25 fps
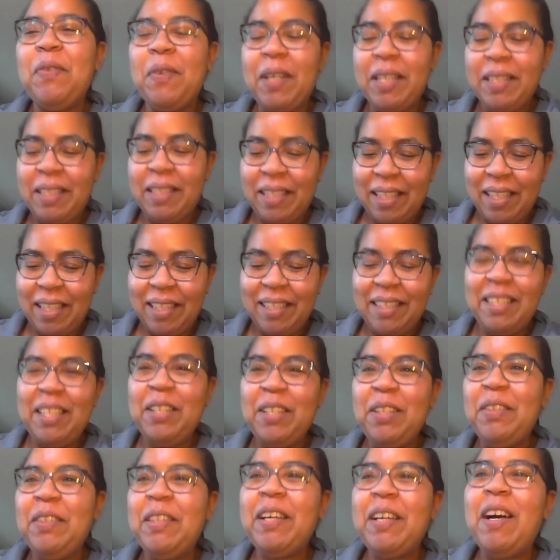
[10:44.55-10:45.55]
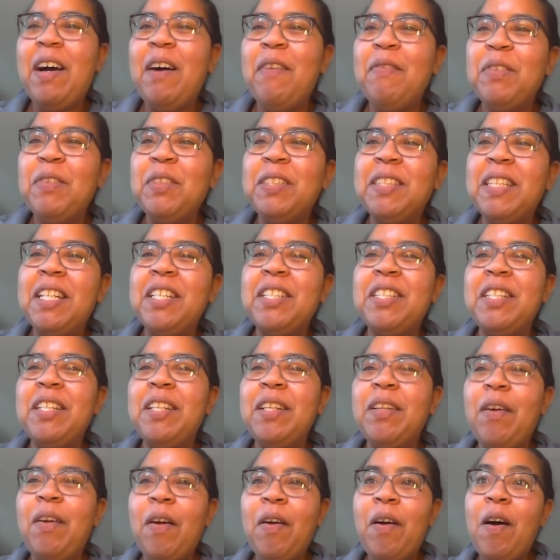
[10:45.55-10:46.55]
for us to continue the
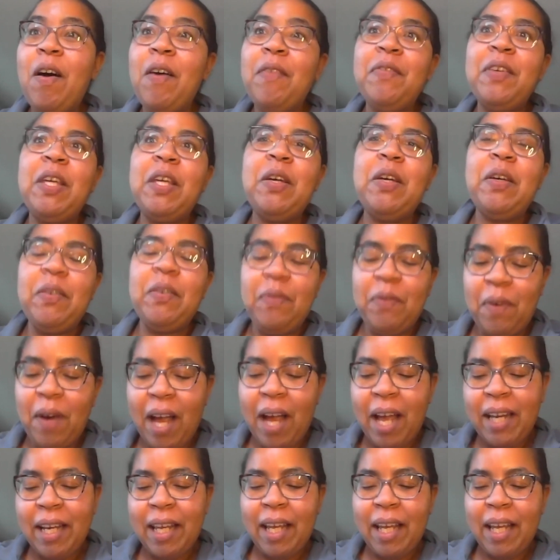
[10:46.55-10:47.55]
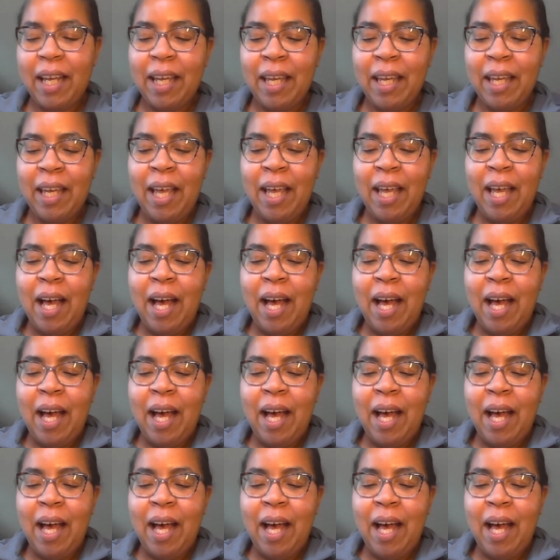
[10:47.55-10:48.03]
conversation in our coffee on Friday.